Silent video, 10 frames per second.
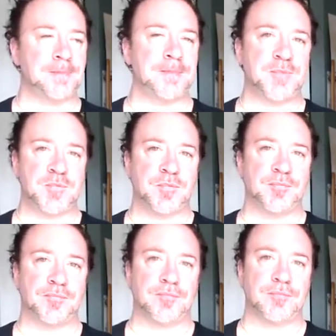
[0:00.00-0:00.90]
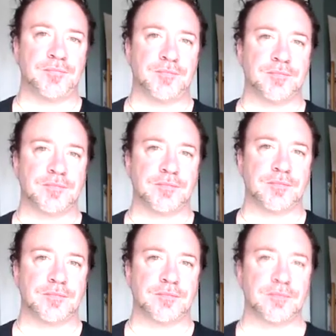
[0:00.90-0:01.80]

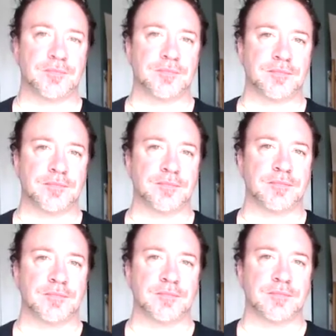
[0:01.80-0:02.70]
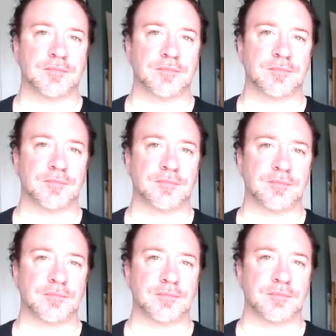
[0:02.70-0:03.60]

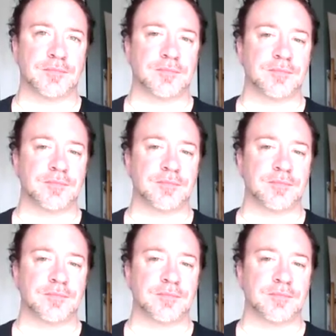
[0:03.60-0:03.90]
No words are spoken by the person on screen.